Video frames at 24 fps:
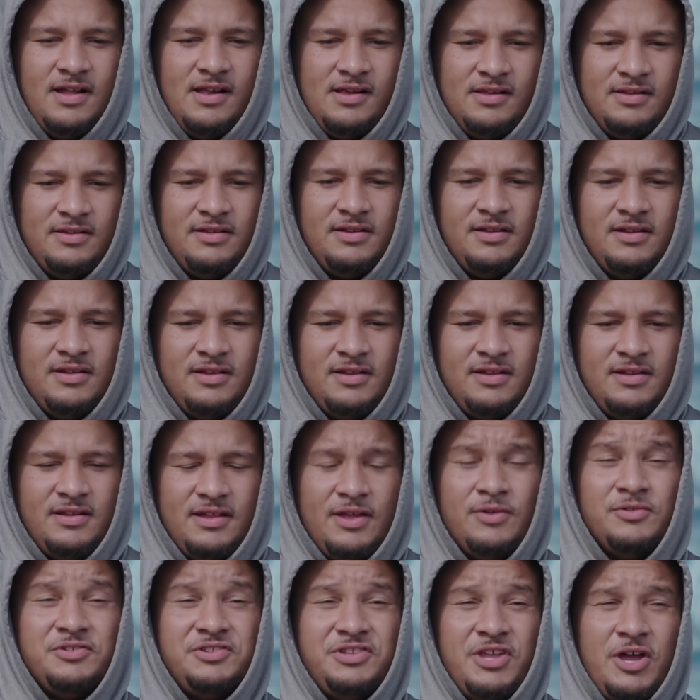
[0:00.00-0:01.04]
together?
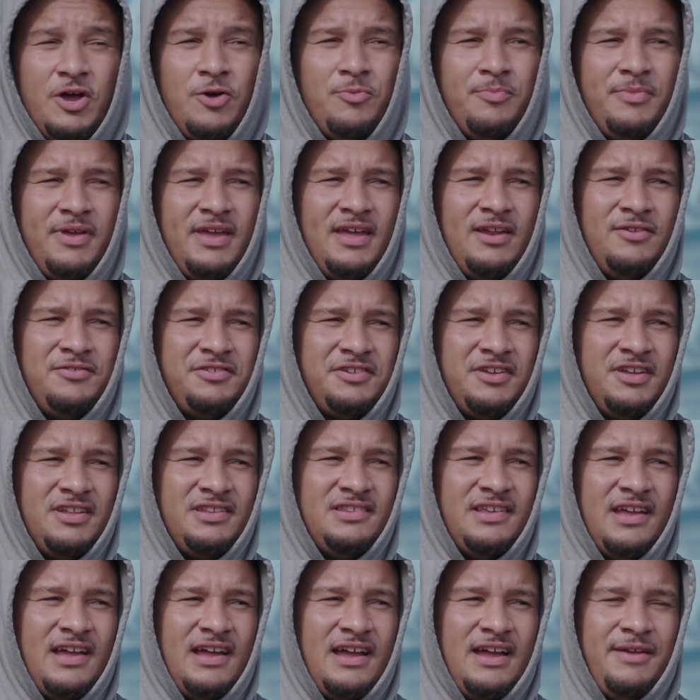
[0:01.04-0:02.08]
It was dope, man. It was a good
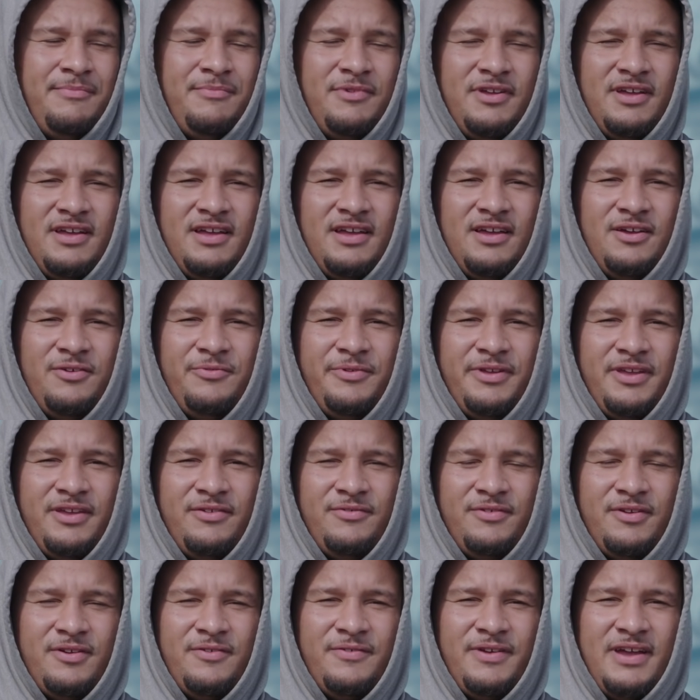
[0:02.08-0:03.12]
time. Uh, we you
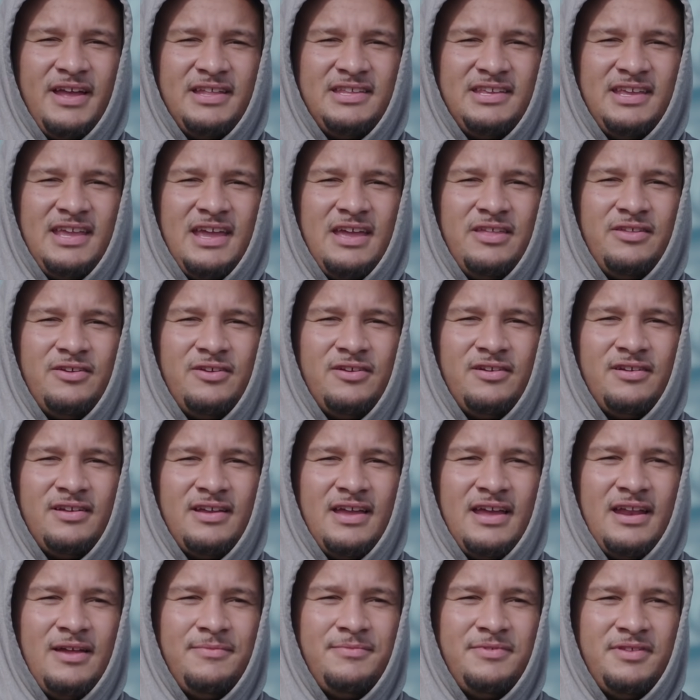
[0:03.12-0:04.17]
know we got together,
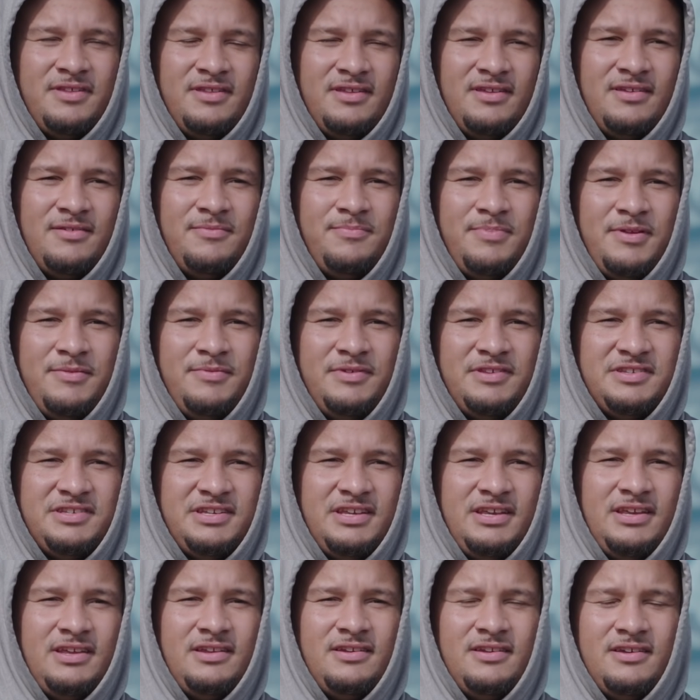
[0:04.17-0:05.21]
got up to
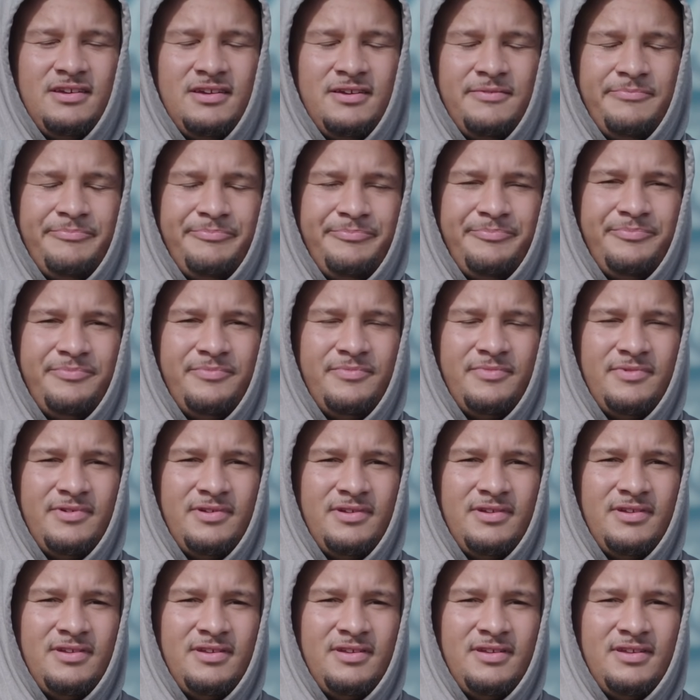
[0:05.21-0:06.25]
PPG, and um,
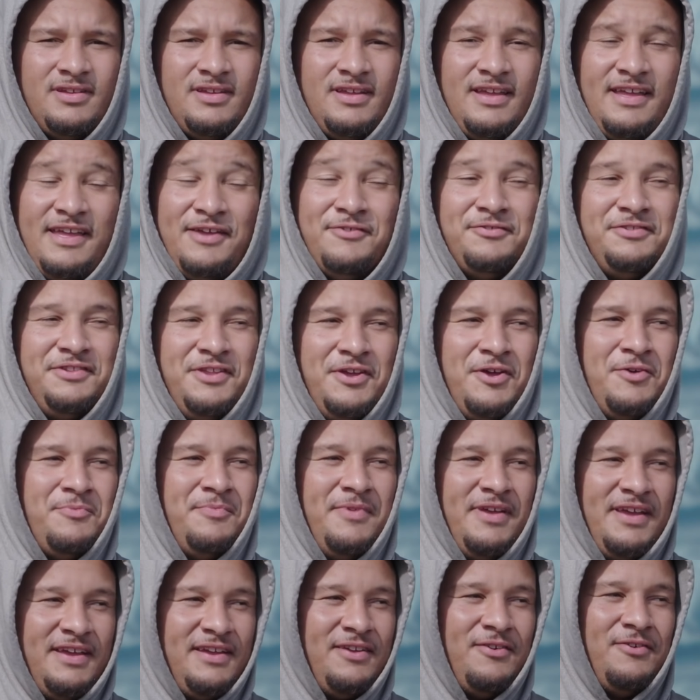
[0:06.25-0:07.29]
it was dope,
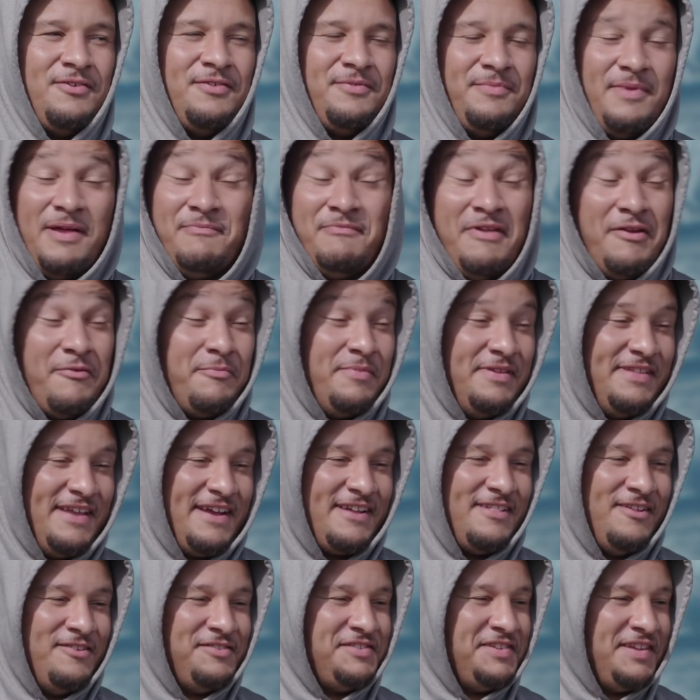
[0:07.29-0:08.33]
man. Going, I've never been
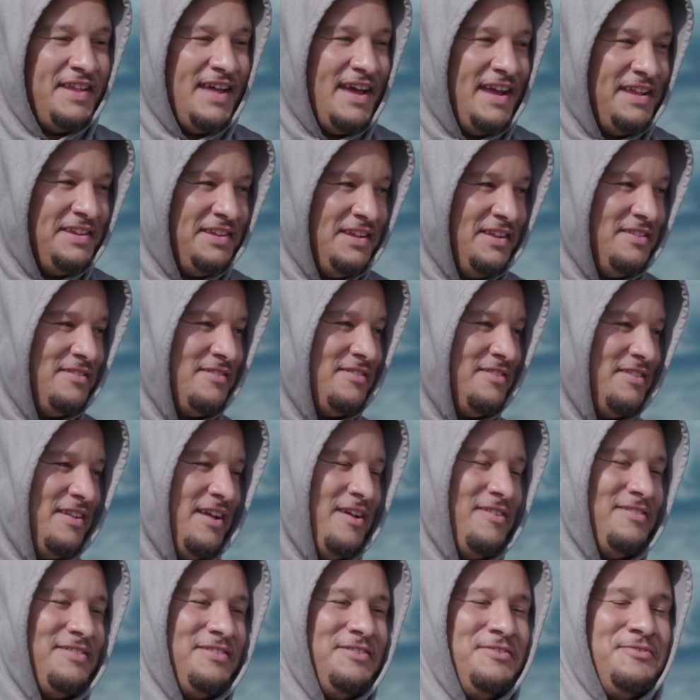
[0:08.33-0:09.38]
that close to the ice either, so that
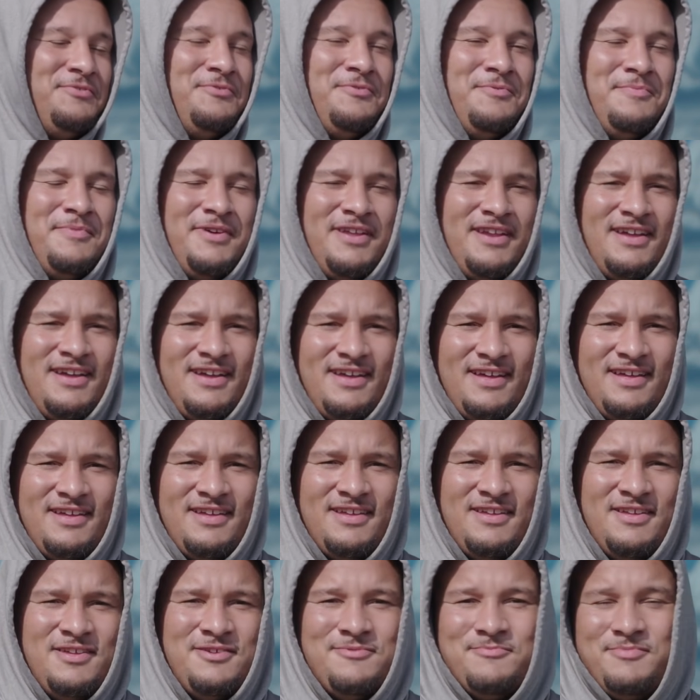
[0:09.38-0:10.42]
was new. But uh,
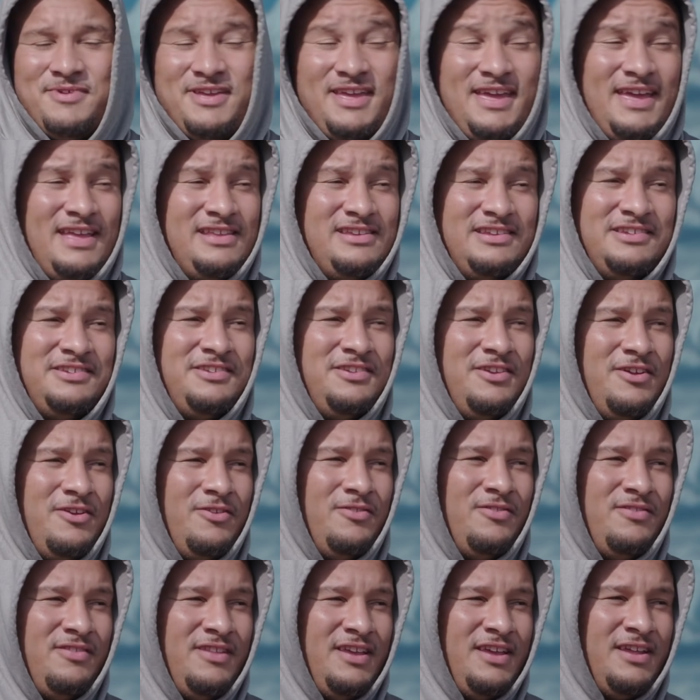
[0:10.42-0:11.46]
but yeah, just you
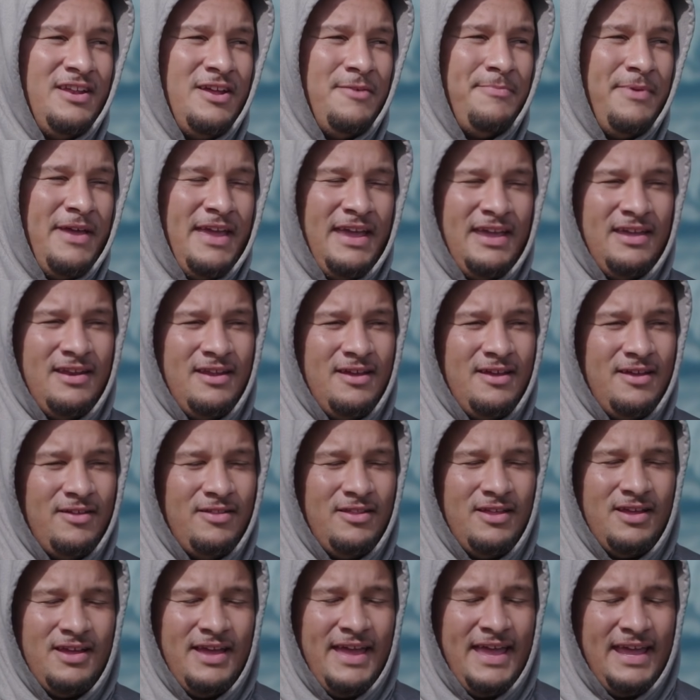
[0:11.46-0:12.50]
know linking up, hanging up,
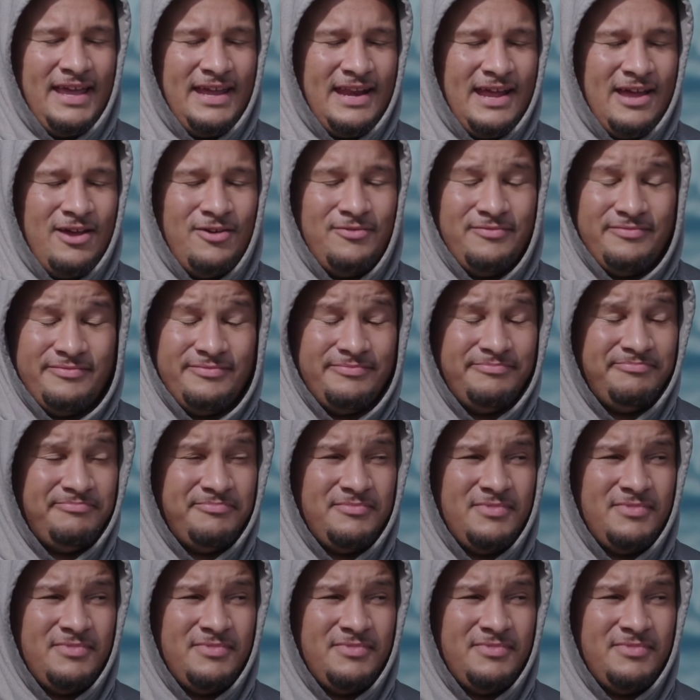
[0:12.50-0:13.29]
uh, hanging out, and